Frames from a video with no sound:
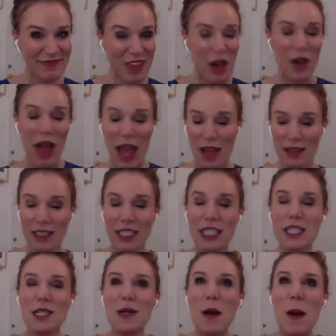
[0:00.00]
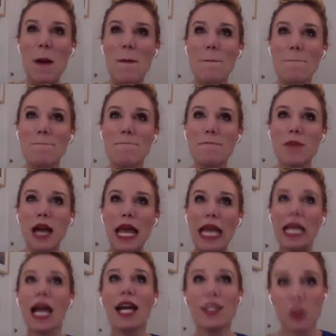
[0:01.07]
Okay.
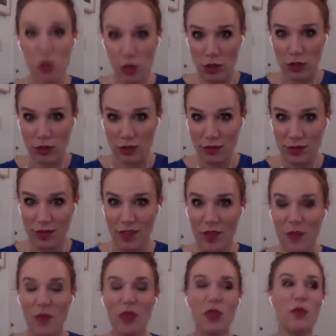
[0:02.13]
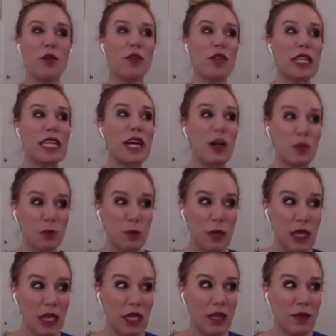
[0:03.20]
In high school, the movie that helped
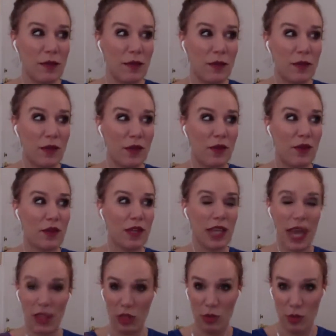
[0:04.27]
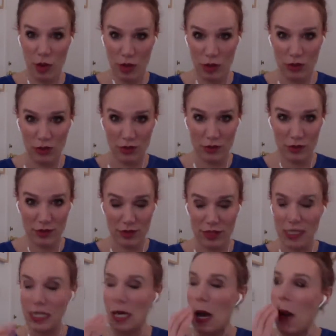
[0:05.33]
me get through
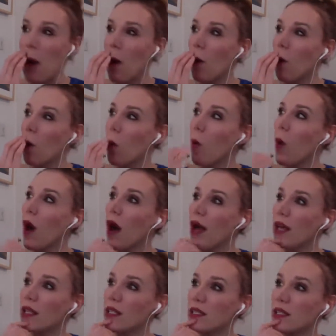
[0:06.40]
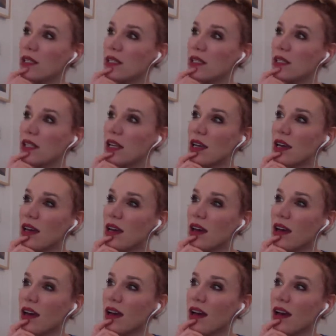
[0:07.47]
was
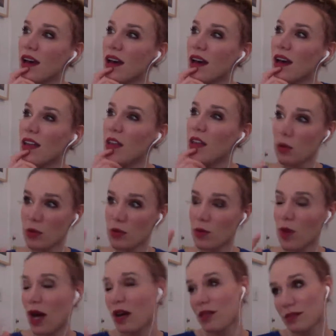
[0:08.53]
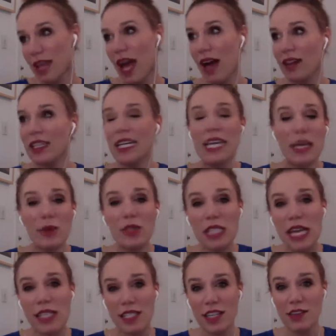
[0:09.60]
Dazed
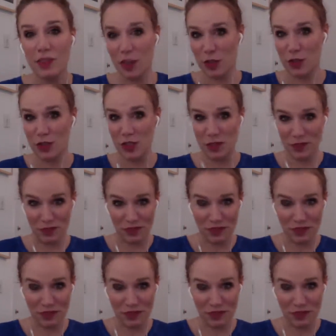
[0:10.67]
and Confused.